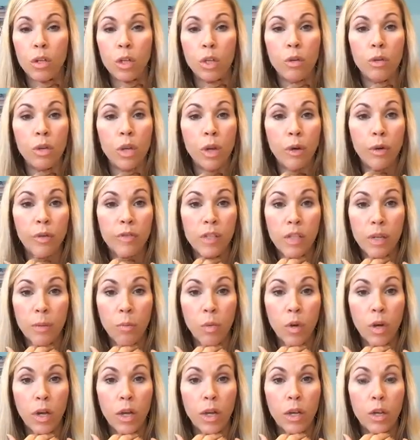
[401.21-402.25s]
know of
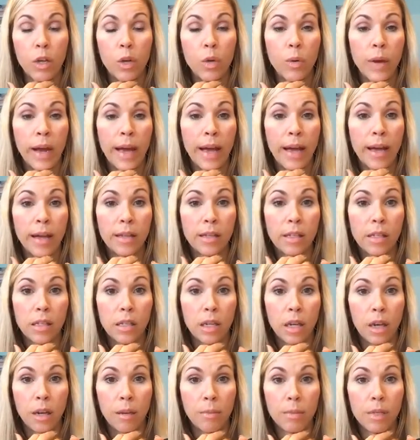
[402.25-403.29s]
someone who has
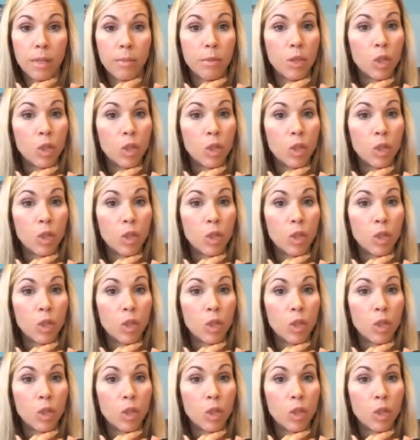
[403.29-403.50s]
some